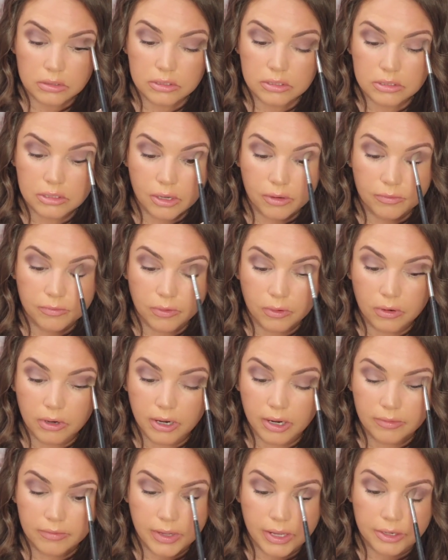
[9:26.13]
So
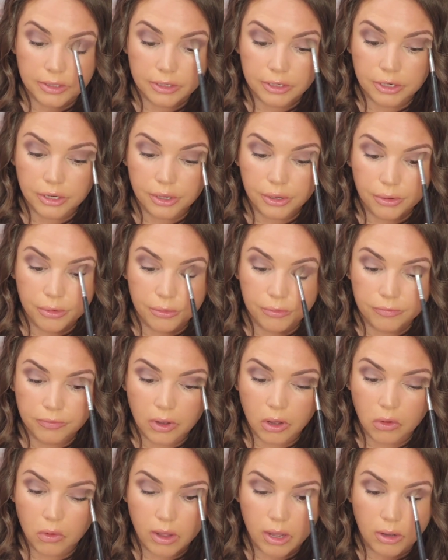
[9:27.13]
far, I've had no
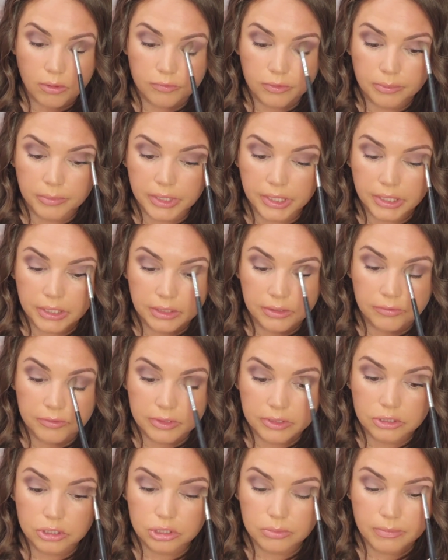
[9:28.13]
fallout from any of
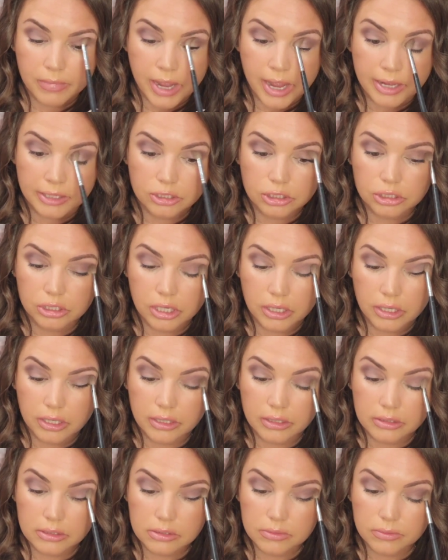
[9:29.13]
these matte
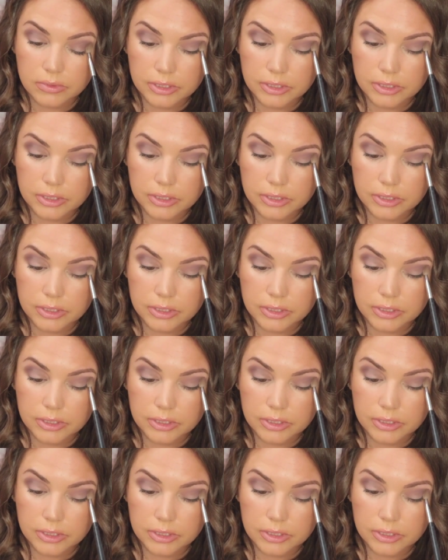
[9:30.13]
shades,